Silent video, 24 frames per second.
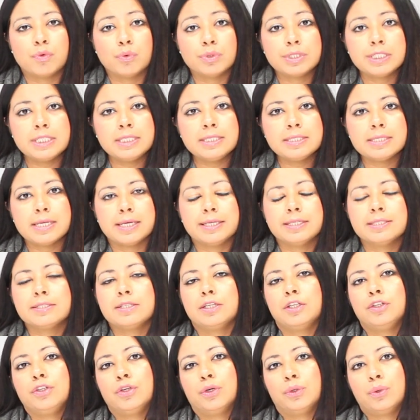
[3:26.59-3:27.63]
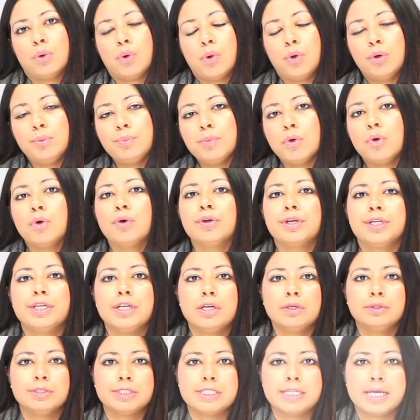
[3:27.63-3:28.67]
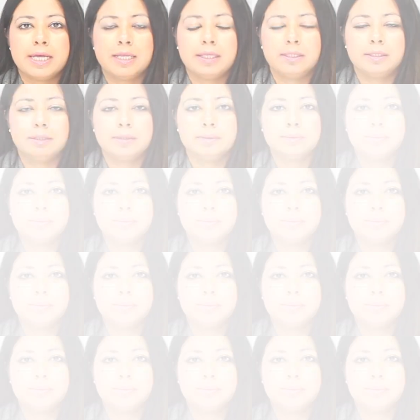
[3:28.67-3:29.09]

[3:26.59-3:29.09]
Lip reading: 14 days in your home or in a hotel.